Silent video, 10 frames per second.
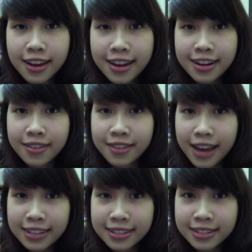Now
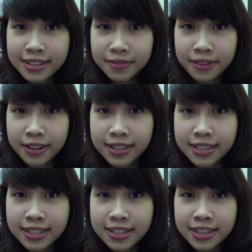that's the
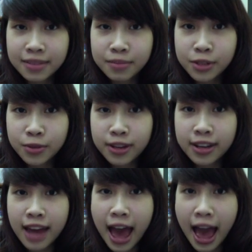difference between
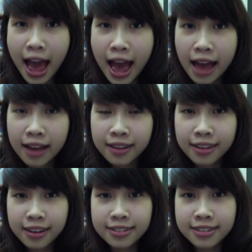air
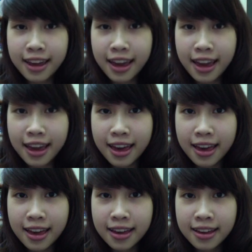and air
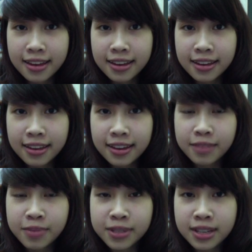in the
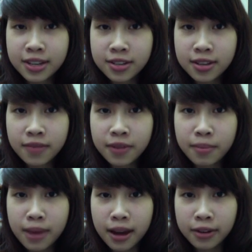position of the
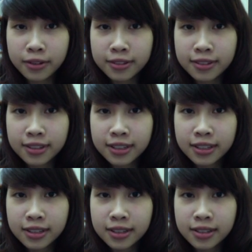mouth,
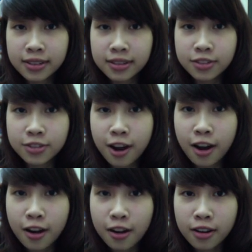the
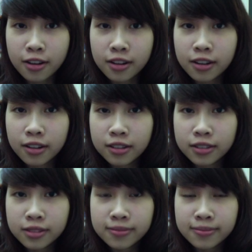jaw.
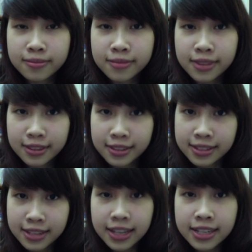The
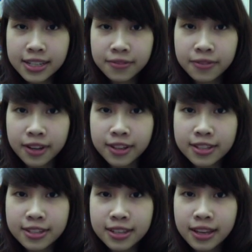second
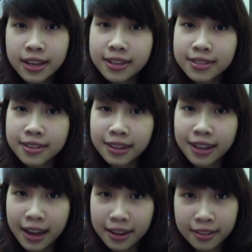difference is the
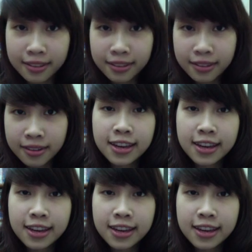length.